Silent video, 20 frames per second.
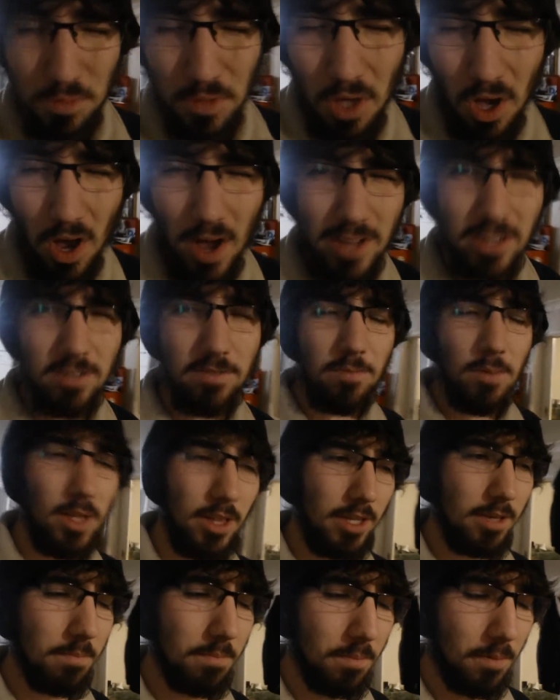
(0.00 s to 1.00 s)
kind of my
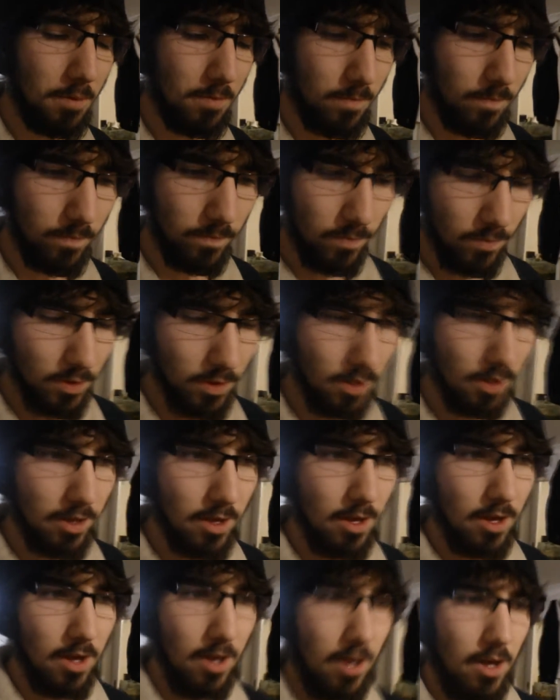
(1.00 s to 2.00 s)
lip
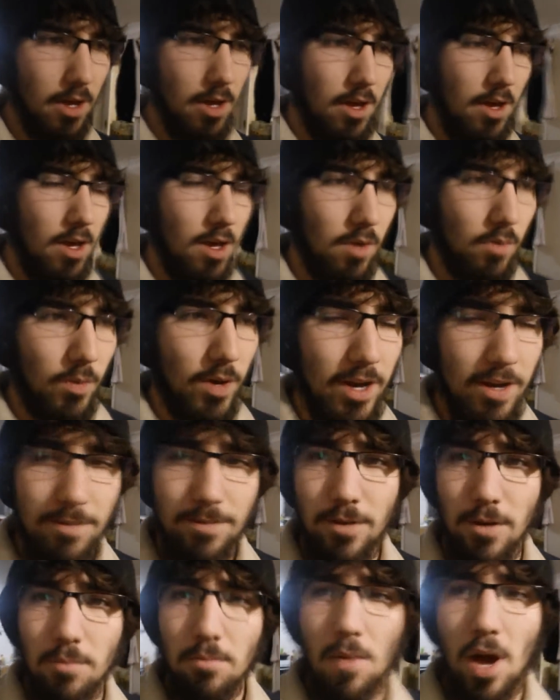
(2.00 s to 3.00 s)
where,
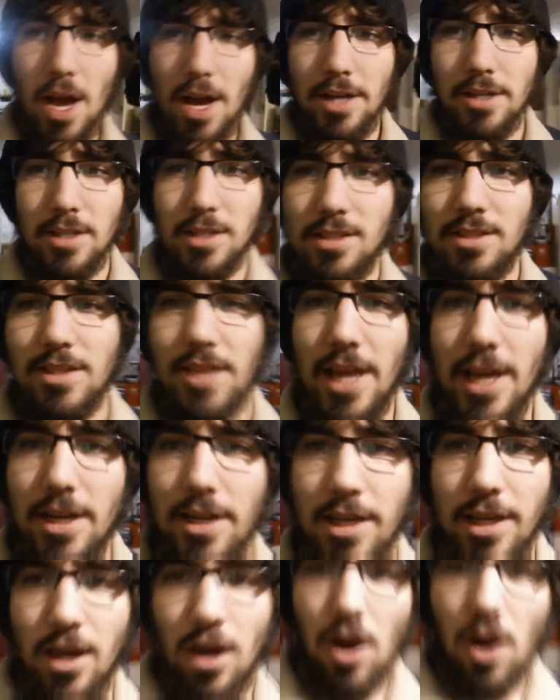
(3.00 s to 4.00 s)
from my
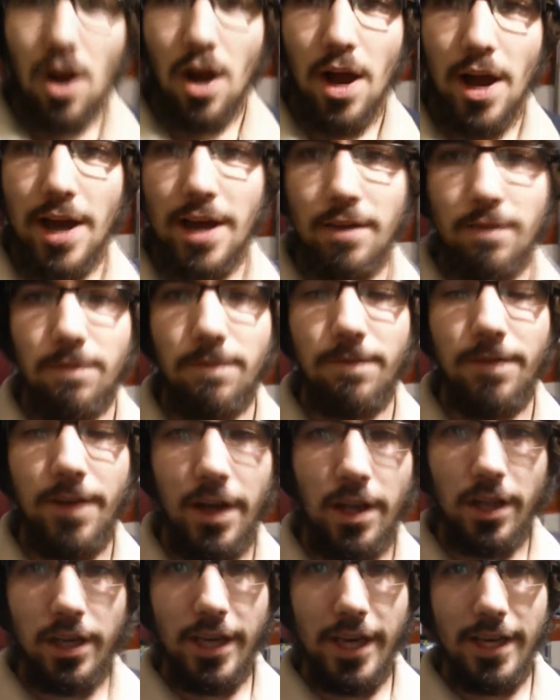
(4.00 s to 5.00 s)
understanding, I
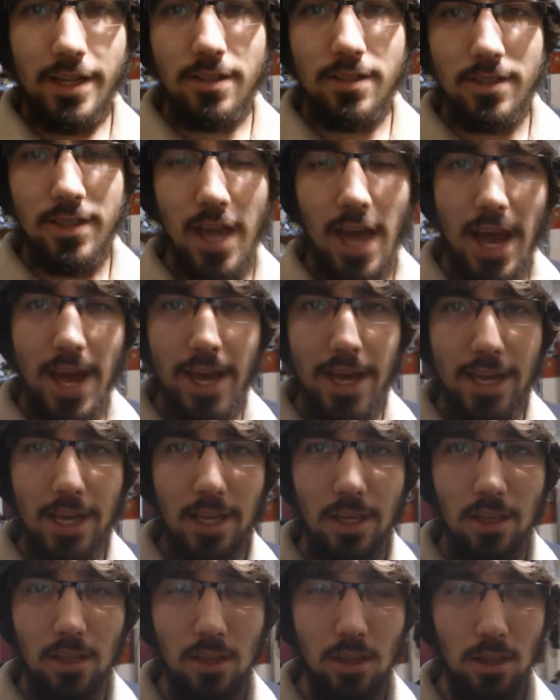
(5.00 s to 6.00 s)
fell against
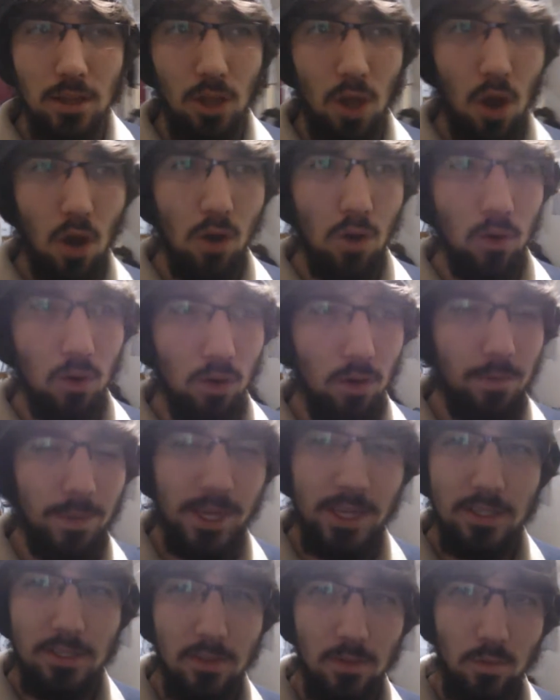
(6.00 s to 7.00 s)
a log or a
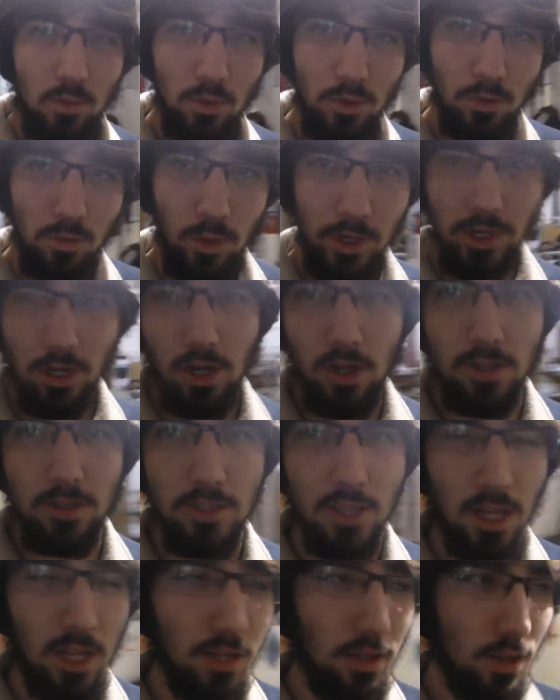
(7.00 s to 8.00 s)
piece of wood when I
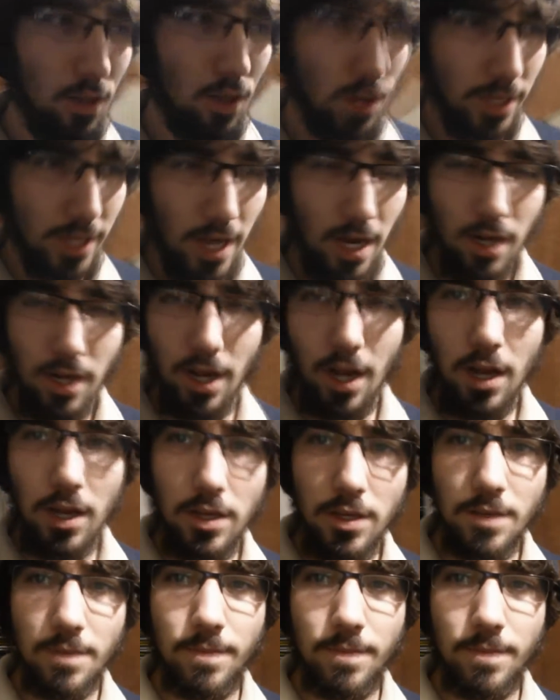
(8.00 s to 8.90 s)
was a lot younger.